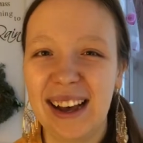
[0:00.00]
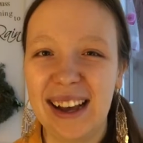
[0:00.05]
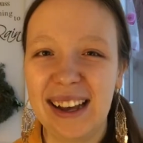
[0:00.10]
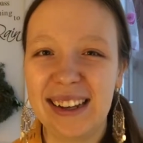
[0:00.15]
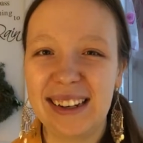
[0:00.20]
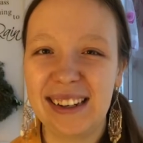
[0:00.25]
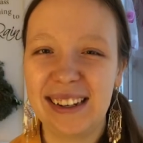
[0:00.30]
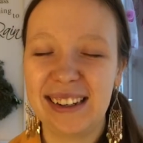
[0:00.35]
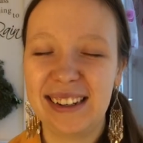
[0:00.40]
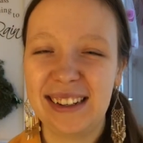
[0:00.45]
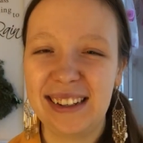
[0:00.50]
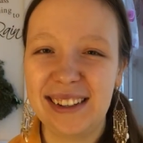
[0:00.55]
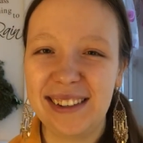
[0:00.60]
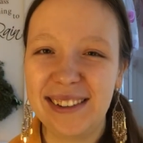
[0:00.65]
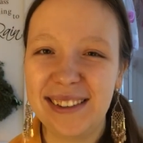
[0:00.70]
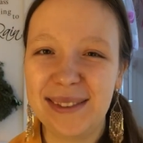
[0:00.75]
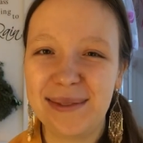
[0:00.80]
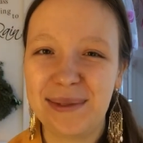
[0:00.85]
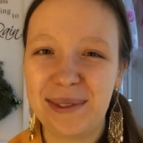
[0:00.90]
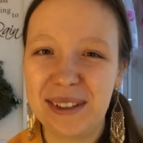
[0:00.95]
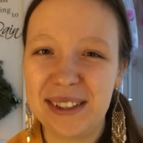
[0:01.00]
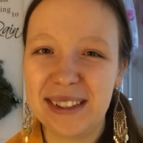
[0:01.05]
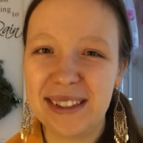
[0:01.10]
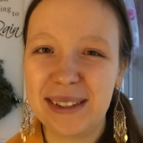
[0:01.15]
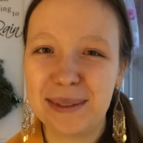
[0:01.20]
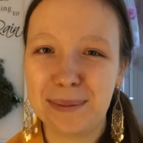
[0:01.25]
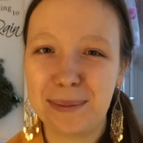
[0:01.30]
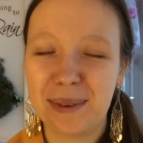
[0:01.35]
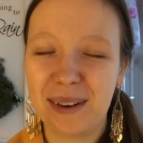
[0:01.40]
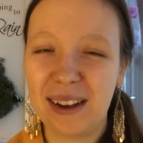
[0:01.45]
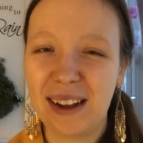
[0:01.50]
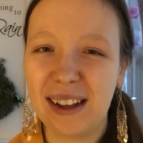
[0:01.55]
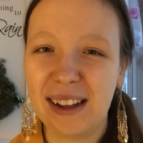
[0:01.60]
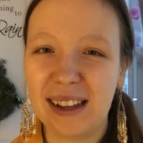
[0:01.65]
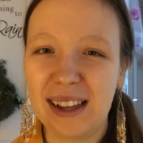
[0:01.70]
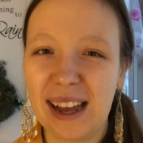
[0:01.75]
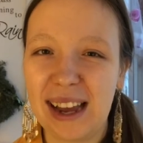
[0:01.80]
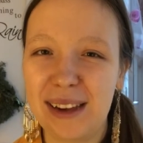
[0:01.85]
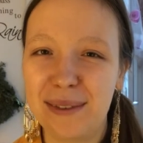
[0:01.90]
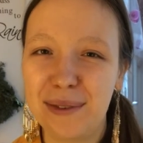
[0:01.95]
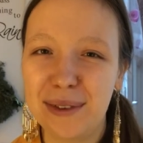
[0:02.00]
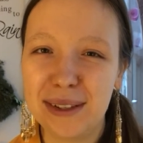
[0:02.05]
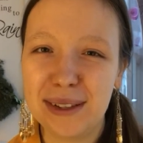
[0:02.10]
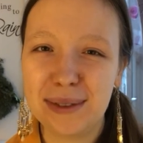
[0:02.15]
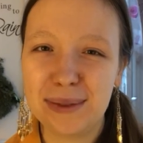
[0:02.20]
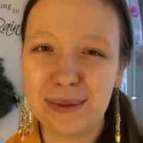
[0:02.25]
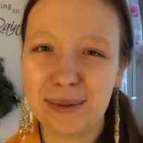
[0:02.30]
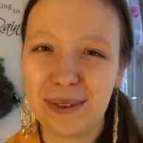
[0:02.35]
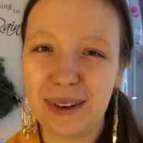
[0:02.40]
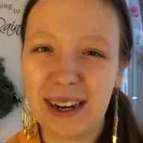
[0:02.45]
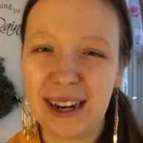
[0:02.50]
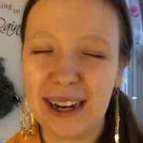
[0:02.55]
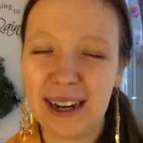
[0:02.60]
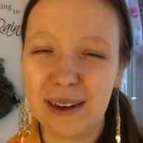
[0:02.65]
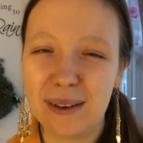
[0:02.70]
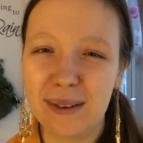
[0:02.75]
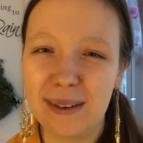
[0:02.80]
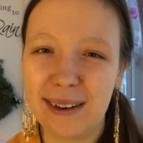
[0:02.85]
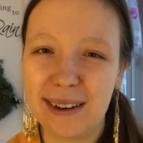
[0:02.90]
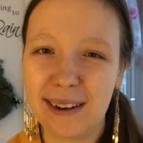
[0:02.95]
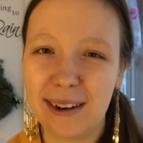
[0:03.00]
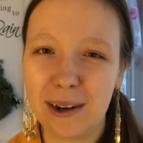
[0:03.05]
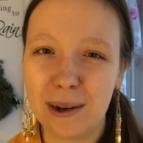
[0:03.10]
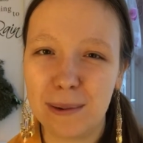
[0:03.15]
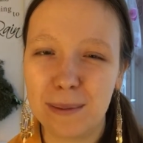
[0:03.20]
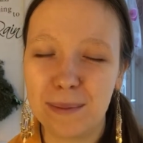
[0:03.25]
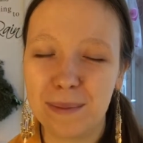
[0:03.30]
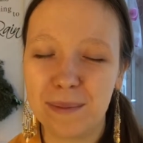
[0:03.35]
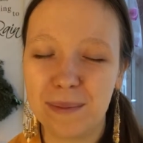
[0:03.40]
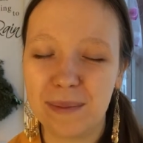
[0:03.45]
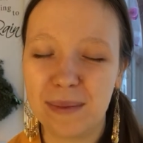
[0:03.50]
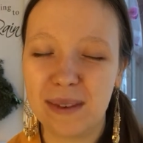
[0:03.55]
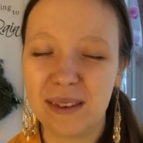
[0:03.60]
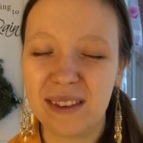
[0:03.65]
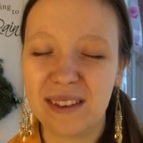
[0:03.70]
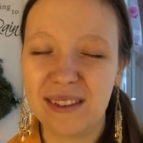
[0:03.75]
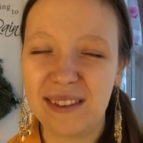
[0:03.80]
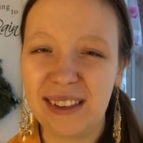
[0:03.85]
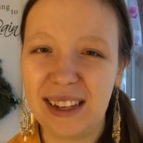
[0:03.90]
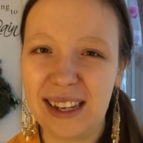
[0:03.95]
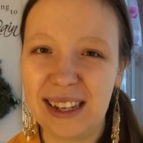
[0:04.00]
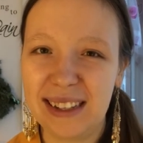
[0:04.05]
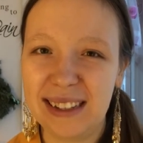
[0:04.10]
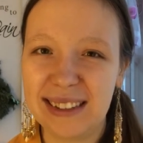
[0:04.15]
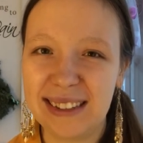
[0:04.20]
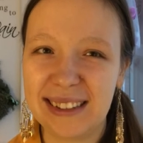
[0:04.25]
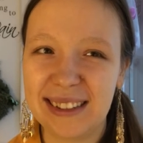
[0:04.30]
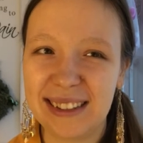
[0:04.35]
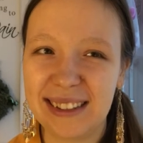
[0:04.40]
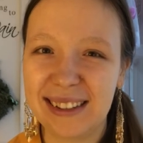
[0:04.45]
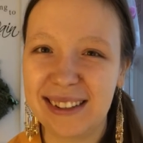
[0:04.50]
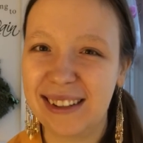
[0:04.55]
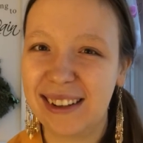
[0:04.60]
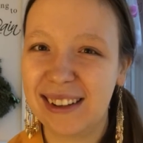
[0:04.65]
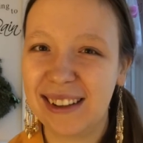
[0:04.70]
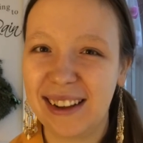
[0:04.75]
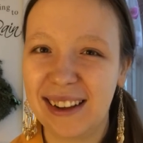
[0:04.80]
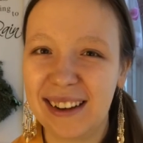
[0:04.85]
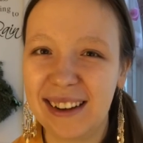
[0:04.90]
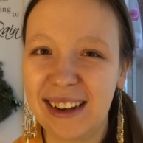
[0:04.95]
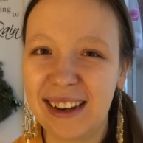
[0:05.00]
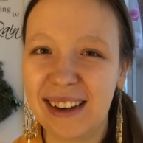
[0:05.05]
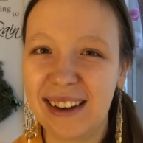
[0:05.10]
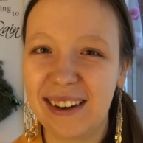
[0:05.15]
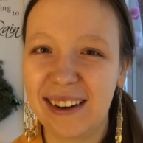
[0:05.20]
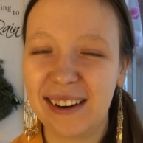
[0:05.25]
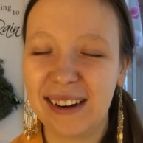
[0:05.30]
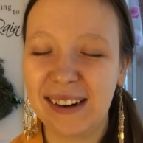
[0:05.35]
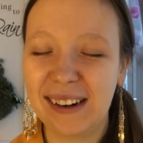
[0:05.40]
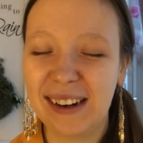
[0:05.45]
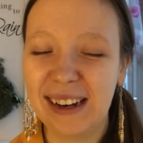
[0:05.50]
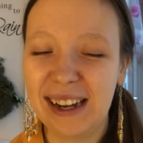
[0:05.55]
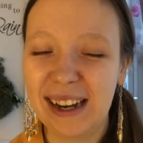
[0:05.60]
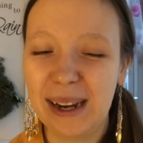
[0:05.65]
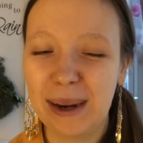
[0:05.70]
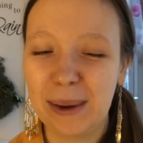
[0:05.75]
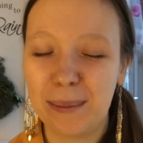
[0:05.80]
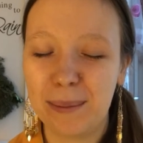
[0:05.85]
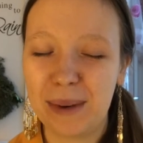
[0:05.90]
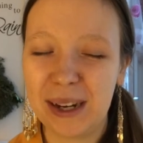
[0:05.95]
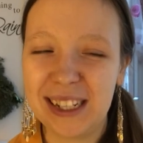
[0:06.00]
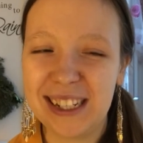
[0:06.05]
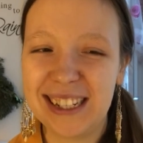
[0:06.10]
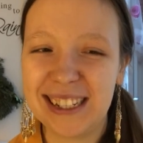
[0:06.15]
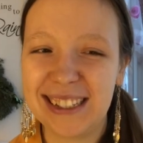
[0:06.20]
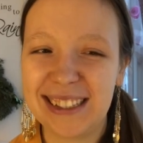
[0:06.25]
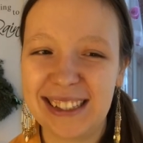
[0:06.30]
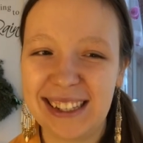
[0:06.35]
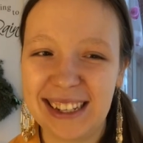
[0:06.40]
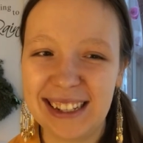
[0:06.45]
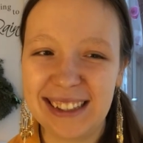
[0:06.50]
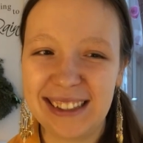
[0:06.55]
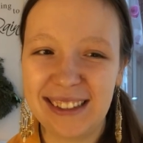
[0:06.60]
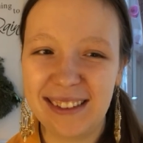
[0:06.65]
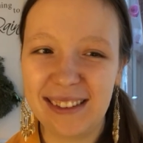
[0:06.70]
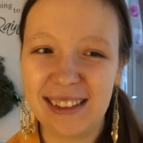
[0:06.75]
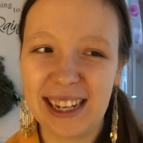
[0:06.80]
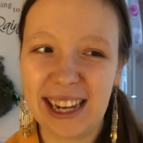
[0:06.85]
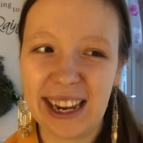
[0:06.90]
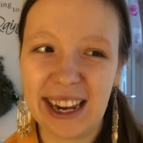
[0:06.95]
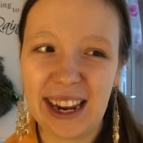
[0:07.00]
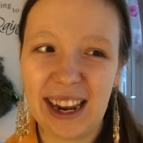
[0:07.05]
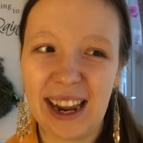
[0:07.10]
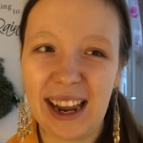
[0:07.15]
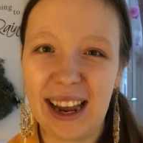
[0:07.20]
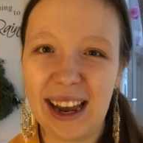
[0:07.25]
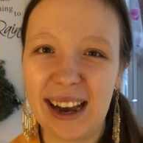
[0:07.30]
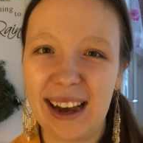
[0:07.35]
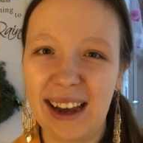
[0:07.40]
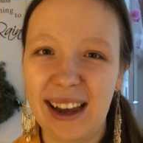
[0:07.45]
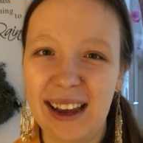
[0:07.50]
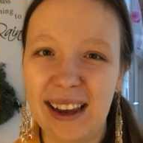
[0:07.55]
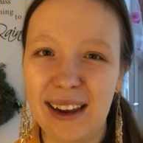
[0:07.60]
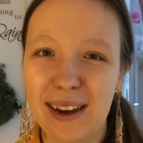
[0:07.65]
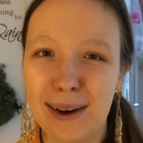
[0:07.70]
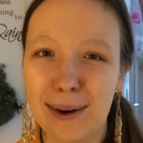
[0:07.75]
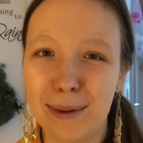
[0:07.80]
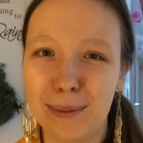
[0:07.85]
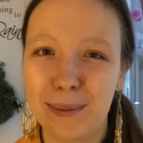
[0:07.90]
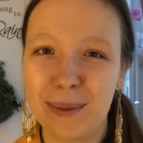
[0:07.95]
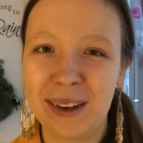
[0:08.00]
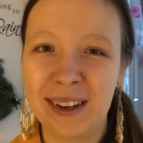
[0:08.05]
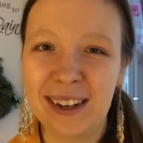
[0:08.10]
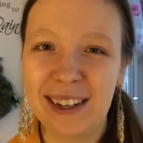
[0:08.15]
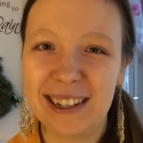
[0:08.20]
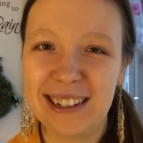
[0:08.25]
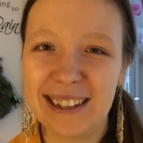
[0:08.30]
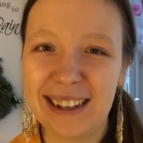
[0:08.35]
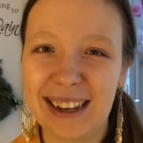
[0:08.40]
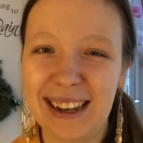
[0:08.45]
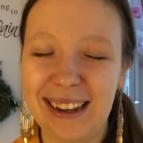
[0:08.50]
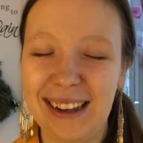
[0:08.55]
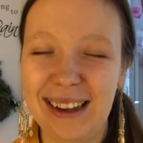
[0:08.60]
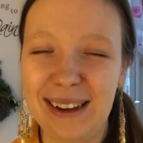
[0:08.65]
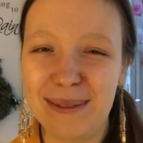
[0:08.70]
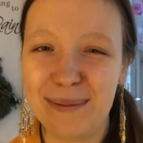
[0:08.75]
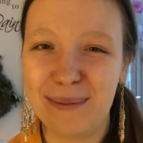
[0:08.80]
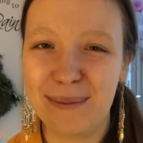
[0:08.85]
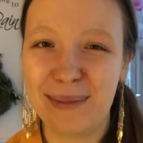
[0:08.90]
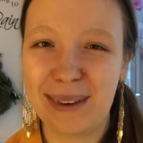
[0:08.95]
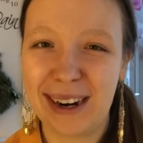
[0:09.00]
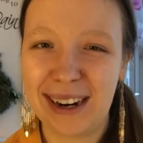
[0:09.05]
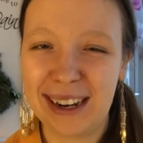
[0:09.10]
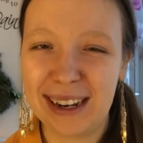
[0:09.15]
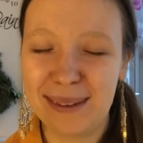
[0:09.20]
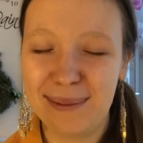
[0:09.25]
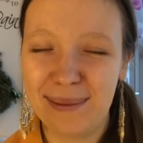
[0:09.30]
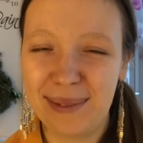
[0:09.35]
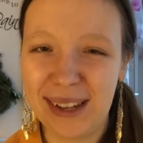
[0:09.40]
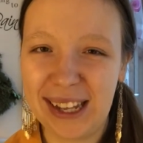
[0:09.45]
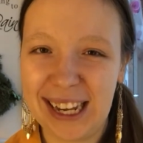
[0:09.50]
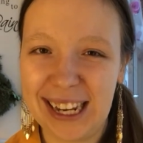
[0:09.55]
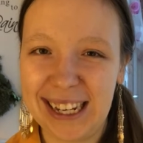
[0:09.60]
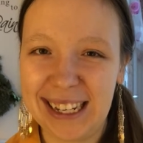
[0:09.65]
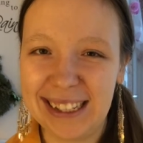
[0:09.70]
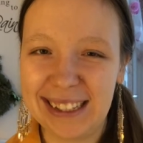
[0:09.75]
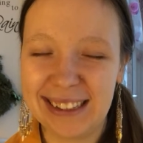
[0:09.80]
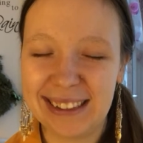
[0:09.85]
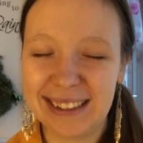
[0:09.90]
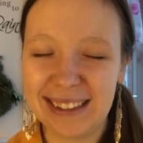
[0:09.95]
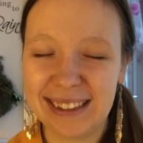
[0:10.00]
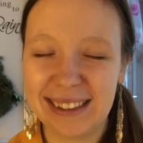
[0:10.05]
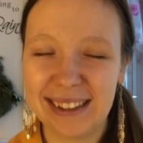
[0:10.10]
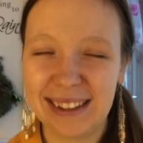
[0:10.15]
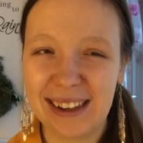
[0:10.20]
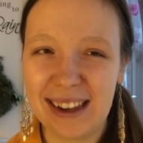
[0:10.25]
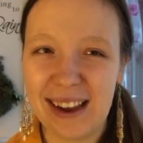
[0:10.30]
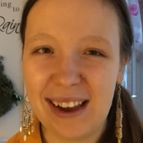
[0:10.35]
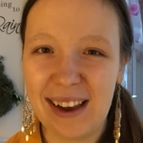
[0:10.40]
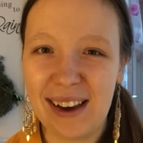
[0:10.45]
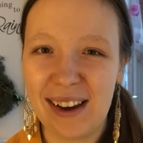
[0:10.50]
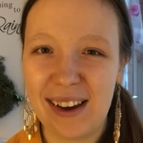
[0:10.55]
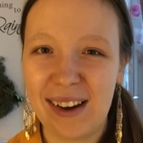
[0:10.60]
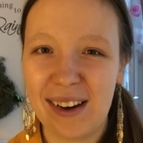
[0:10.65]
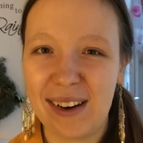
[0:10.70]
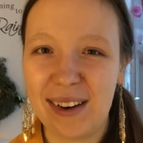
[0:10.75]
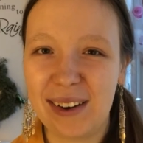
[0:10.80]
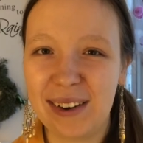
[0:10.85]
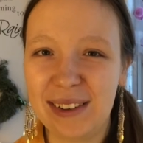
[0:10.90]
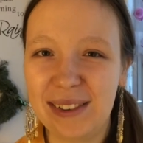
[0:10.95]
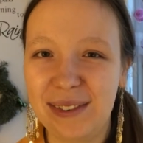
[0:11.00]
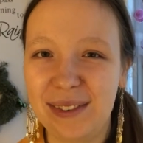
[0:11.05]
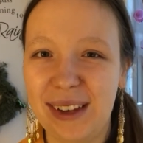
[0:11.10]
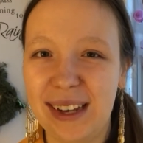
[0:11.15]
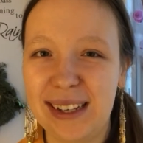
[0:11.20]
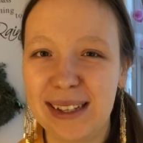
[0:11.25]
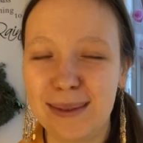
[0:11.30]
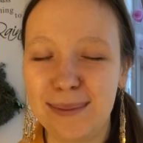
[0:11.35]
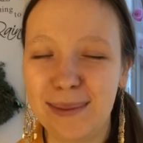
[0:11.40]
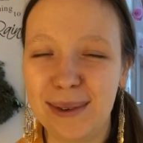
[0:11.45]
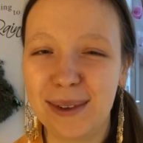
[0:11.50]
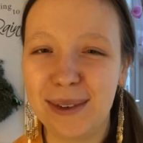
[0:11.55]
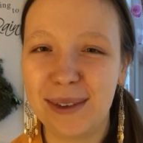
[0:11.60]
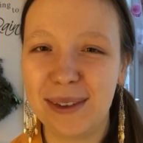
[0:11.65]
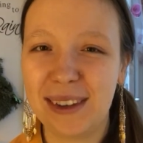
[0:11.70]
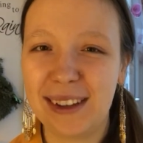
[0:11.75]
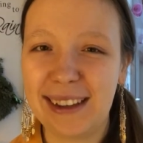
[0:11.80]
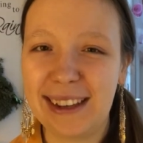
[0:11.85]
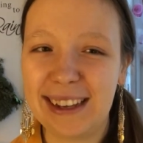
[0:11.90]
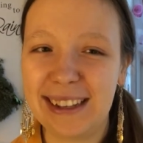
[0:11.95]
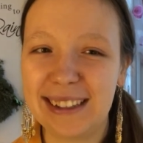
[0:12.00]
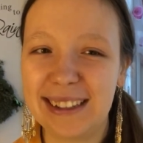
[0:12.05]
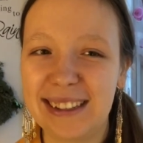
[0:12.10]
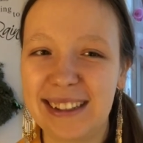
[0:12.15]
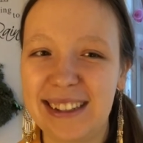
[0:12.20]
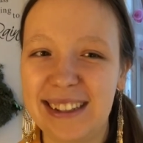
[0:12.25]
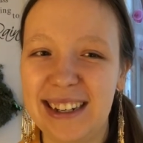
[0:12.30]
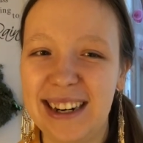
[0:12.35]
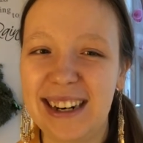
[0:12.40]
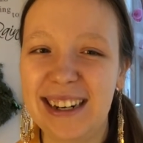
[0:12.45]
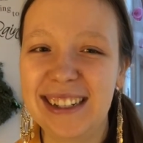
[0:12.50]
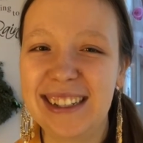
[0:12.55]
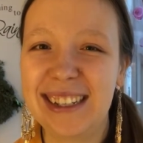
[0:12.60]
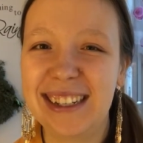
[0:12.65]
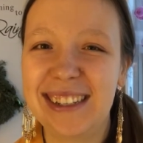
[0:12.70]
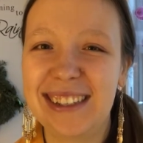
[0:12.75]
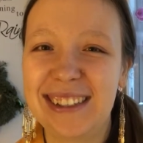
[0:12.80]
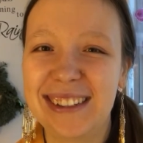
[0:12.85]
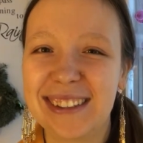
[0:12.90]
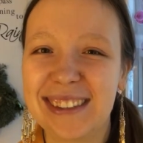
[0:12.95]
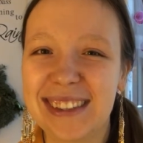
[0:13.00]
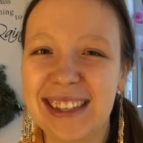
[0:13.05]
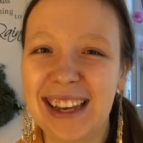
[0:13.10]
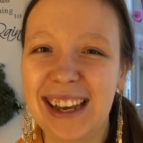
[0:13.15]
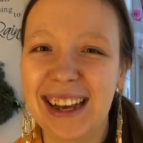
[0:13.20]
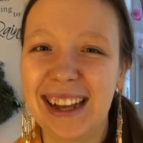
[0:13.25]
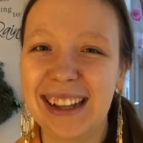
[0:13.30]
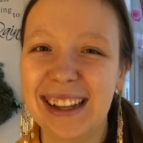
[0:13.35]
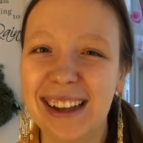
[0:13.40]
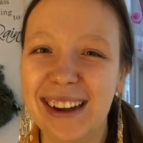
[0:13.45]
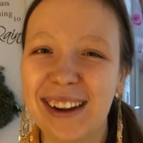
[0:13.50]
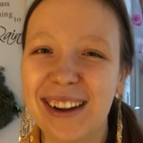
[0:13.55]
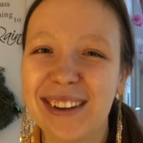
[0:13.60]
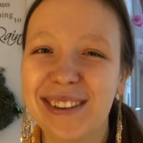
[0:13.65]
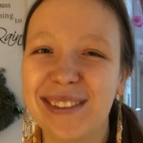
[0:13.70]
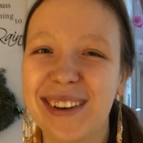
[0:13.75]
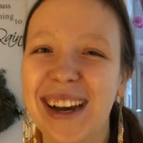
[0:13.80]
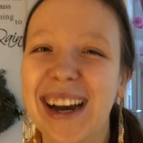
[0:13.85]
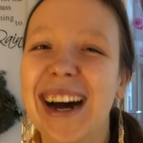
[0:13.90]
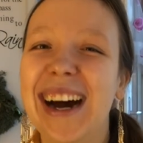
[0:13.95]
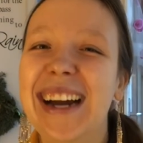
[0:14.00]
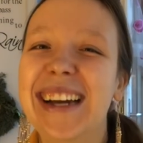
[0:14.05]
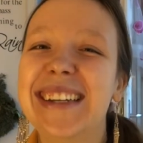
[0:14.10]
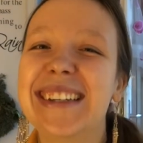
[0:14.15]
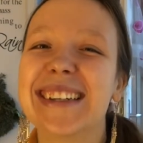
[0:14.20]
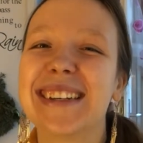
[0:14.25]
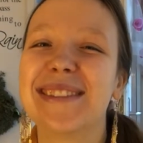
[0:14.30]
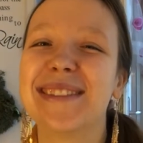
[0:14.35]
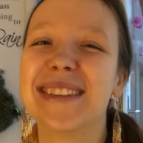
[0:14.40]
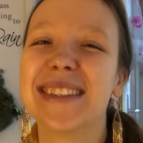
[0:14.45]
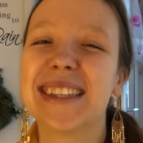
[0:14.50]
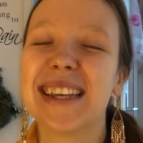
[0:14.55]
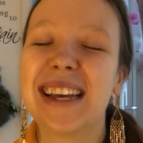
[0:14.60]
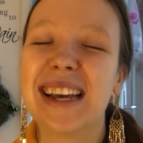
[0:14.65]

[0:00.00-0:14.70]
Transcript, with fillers: Reuse principle. I was far from this not long ago, but just yesterday I opened a marketplace on Facebook and started to sell all the items